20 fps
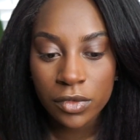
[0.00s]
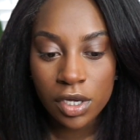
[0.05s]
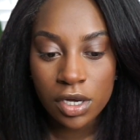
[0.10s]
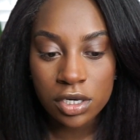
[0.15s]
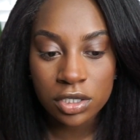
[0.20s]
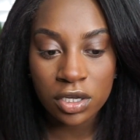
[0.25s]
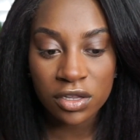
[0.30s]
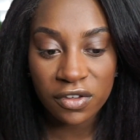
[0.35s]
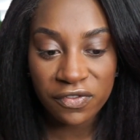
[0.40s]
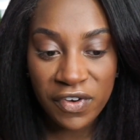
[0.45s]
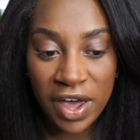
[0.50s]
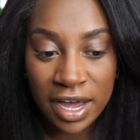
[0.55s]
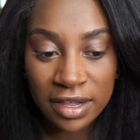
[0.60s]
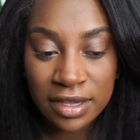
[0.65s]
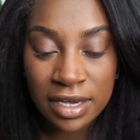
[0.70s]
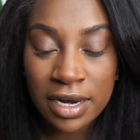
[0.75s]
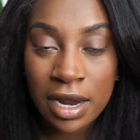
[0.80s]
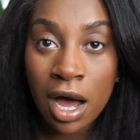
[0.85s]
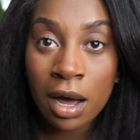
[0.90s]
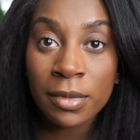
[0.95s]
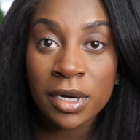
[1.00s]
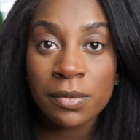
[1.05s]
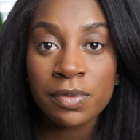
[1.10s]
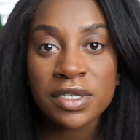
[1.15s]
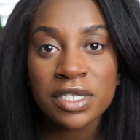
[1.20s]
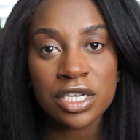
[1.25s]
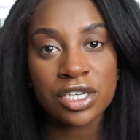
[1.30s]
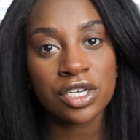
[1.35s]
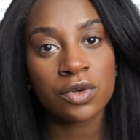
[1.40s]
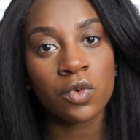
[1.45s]
So the fact that now I'm in a
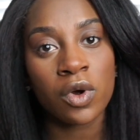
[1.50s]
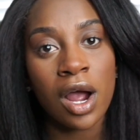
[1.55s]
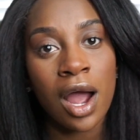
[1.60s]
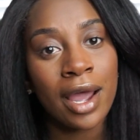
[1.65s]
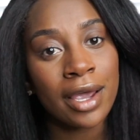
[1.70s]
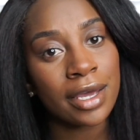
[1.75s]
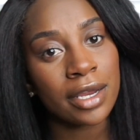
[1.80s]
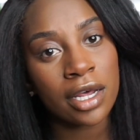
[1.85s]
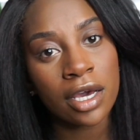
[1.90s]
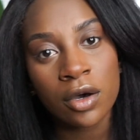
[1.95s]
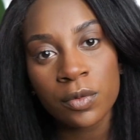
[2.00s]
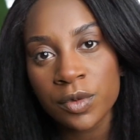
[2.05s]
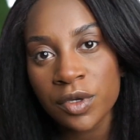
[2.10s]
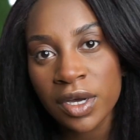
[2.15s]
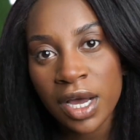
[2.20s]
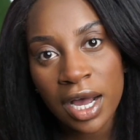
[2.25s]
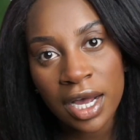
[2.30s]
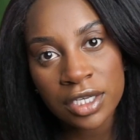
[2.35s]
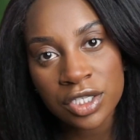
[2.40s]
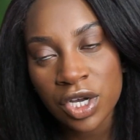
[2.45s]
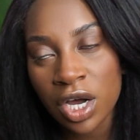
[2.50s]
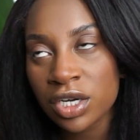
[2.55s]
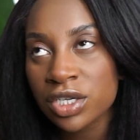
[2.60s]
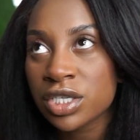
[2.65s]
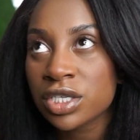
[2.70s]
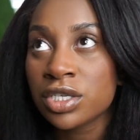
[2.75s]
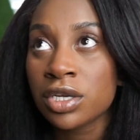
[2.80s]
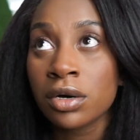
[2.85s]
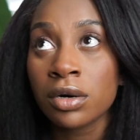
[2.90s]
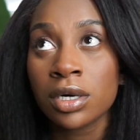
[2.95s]
position where I can help you guys, y'all
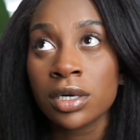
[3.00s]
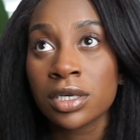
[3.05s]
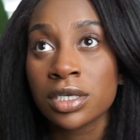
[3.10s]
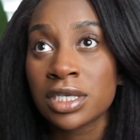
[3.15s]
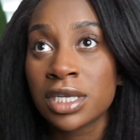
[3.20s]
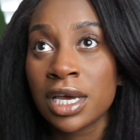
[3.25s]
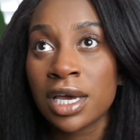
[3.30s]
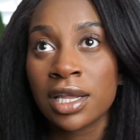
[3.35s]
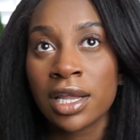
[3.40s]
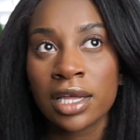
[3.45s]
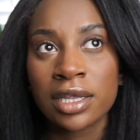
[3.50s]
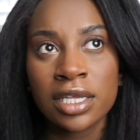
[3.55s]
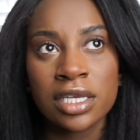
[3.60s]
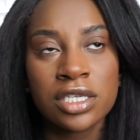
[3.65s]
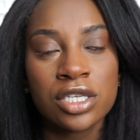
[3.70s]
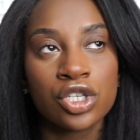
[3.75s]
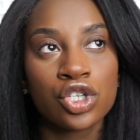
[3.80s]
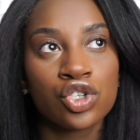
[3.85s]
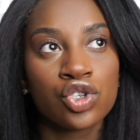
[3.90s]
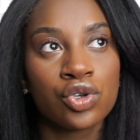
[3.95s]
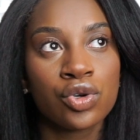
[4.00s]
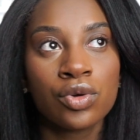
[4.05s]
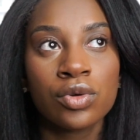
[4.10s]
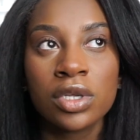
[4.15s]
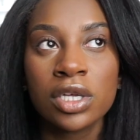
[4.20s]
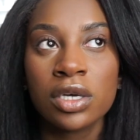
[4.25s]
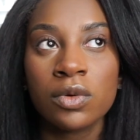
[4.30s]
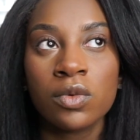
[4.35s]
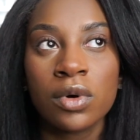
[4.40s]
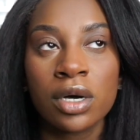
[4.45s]
just don't understand. Like, this is
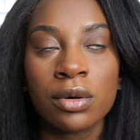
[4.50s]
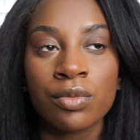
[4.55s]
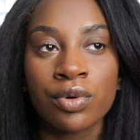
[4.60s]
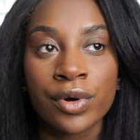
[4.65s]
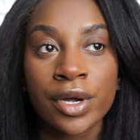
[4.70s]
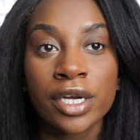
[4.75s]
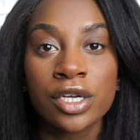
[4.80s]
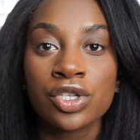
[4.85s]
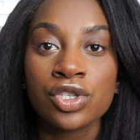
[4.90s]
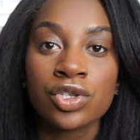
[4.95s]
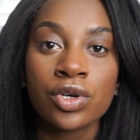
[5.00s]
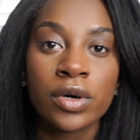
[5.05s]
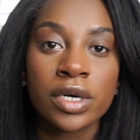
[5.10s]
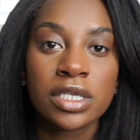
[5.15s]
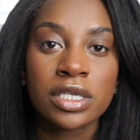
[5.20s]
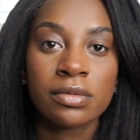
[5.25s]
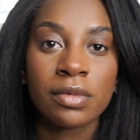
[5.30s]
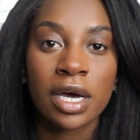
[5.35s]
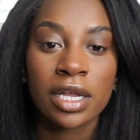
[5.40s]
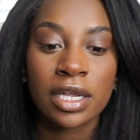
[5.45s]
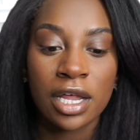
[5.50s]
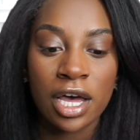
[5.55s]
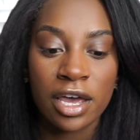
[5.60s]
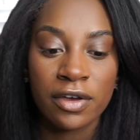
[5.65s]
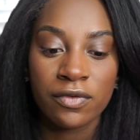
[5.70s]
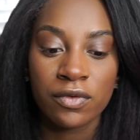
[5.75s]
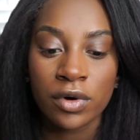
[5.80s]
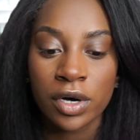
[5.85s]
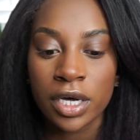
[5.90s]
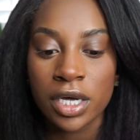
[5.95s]
truly what brings joy to my life,
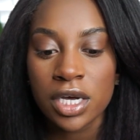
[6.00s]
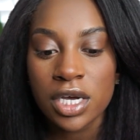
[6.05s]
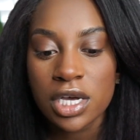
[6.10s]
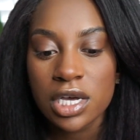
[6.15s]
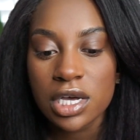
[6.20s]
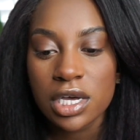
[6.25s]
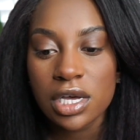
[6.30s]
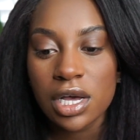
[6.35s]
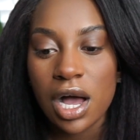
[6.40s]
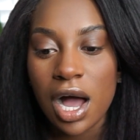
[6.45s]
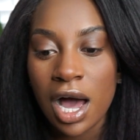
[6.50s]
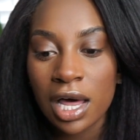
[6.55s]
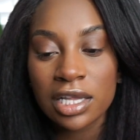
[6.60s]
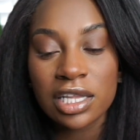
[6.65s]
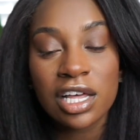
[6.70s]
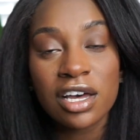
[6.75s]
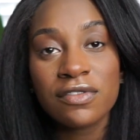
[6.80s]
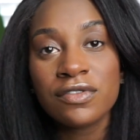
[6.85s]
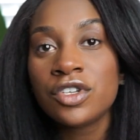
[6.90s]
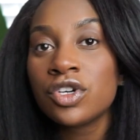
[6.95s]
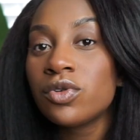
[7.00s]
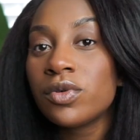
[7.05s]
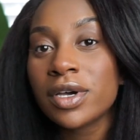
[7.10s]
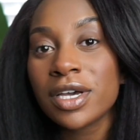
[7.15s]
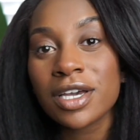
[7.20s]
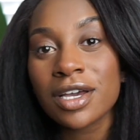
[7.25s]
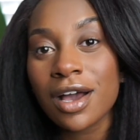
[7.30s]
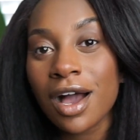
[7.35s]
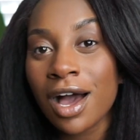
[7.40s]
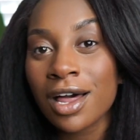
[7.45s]
what I love
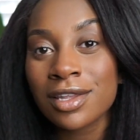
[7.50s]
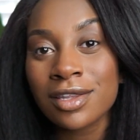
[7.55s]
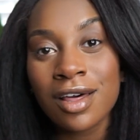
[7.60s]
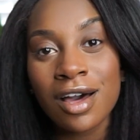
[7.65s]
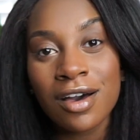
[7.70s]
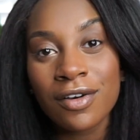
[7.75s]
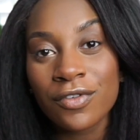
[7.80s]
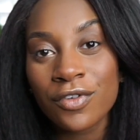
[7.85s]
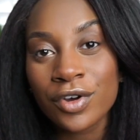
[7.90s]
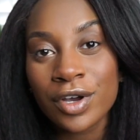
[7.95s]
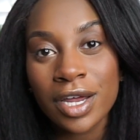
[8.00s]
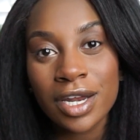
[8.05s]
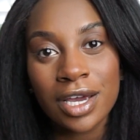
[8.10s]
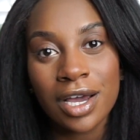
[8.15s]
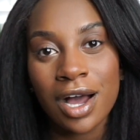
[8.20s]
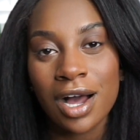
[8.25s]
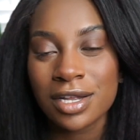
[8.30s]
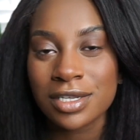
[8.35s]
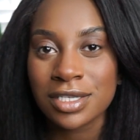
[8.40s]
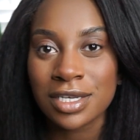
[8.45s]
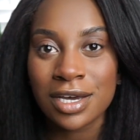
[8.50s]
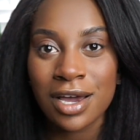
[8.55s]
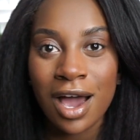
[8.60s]
doing. I love creating content.